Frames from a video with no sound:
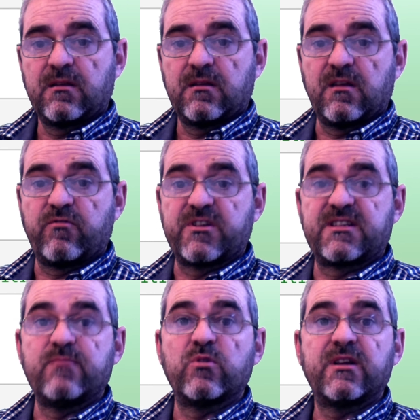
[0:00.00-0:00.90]
If we
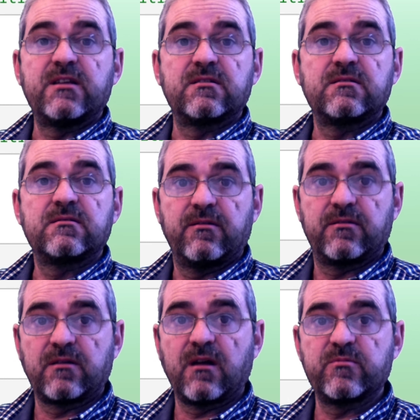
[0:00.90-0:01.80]
simulate
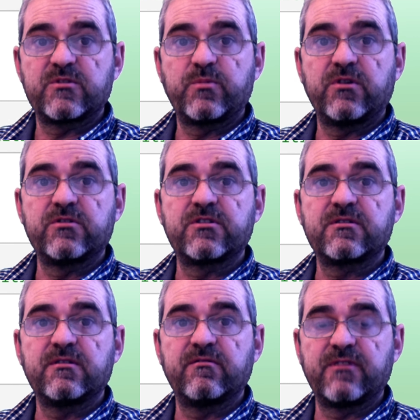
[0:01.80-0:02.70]
time response
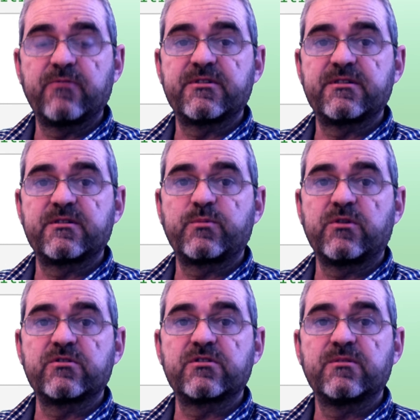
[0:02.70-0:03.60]
and frequency
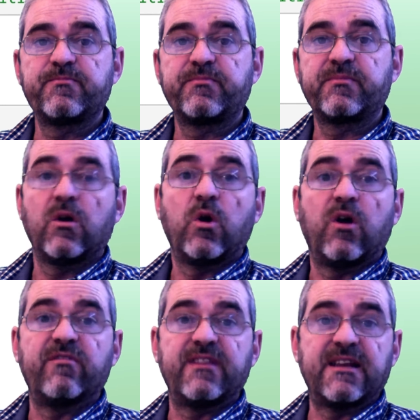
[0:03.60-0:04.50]
response
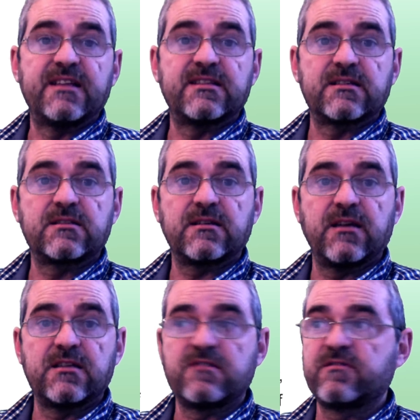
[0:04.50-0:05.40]
of the latest
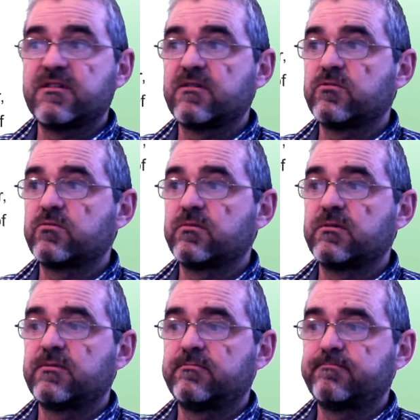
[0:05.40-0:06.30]
H-infinity
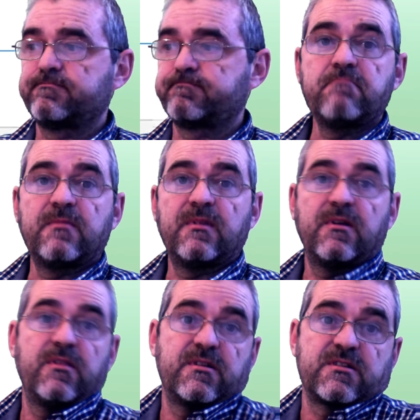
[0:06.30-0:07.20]
controller,
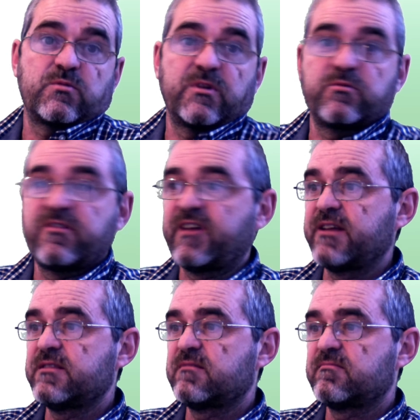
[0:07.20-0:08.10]
this is what we
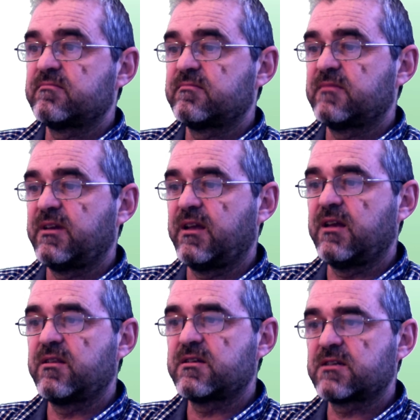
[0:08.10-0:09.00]
find.
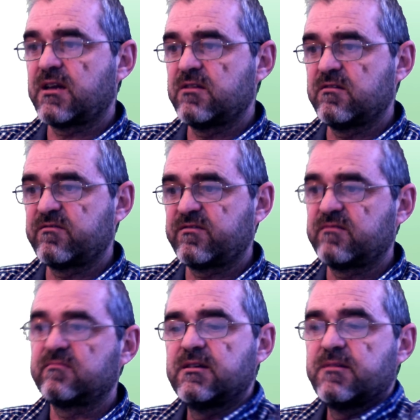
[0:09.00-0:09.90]
Again, this kind of
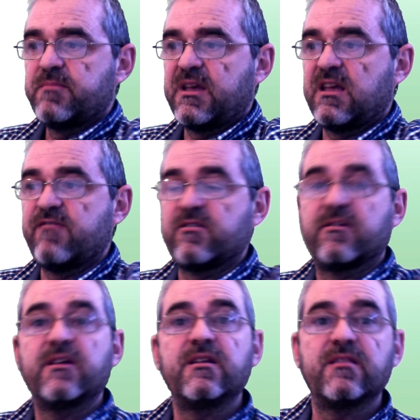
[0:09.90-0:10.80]
behavior
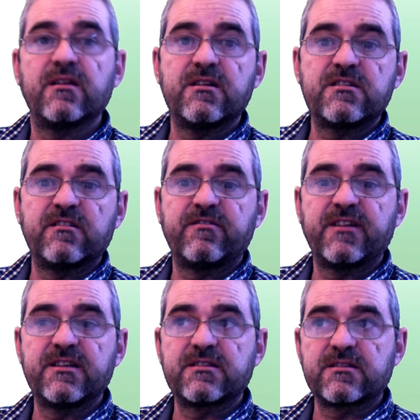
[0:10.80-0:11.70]
in the initial
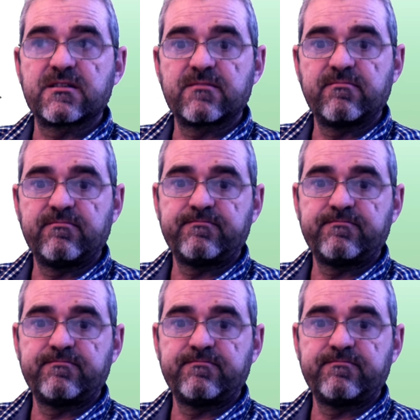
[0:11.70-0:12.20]
phases